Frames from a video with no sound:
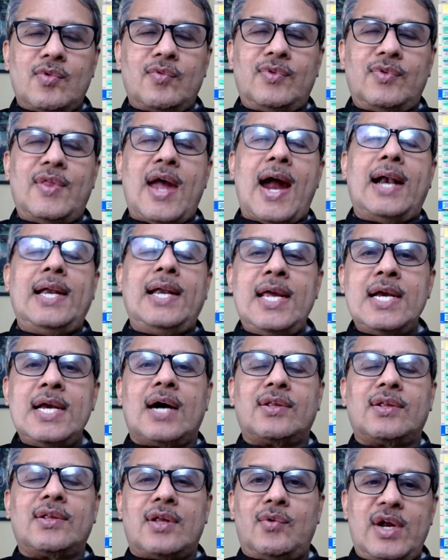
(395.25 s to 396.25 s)
The heading
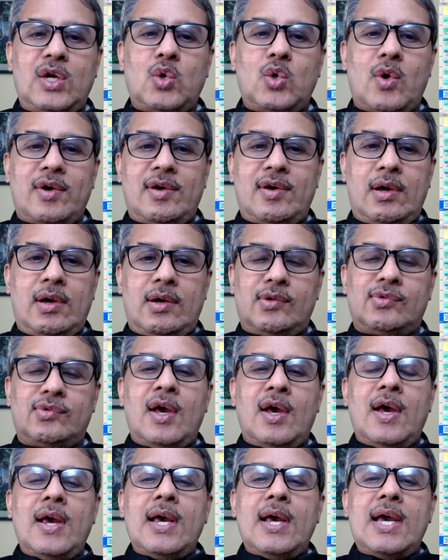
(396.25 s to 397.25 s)
of the video is
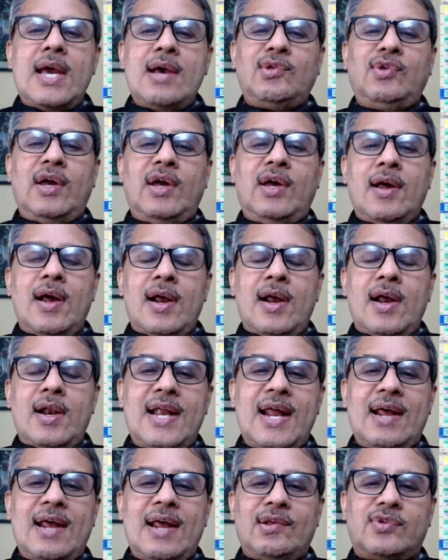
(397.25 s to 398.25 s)
it
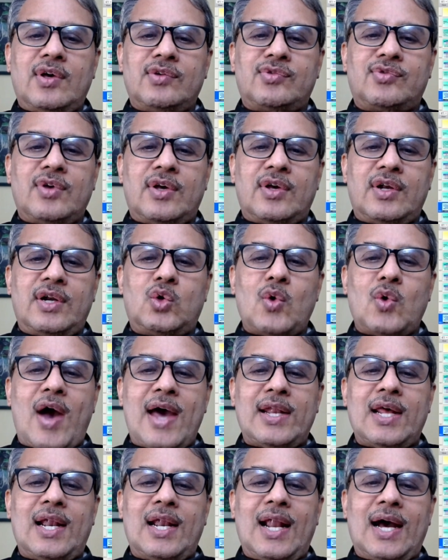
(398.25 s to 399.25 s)
necessary to
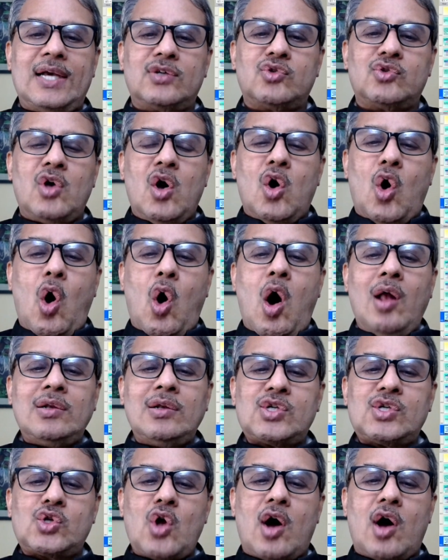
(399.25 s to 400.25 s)
analyze all
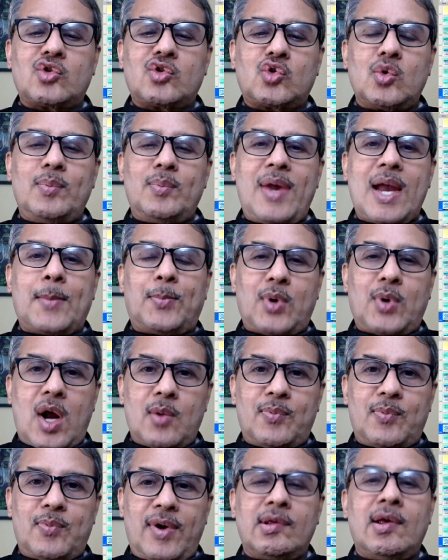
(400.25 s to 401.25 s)
stocks to make
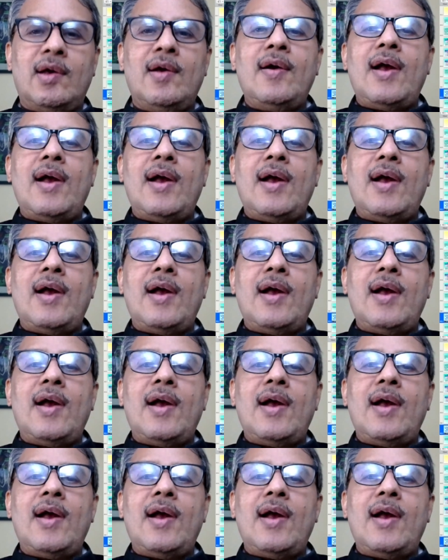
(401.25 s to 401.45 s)
profits?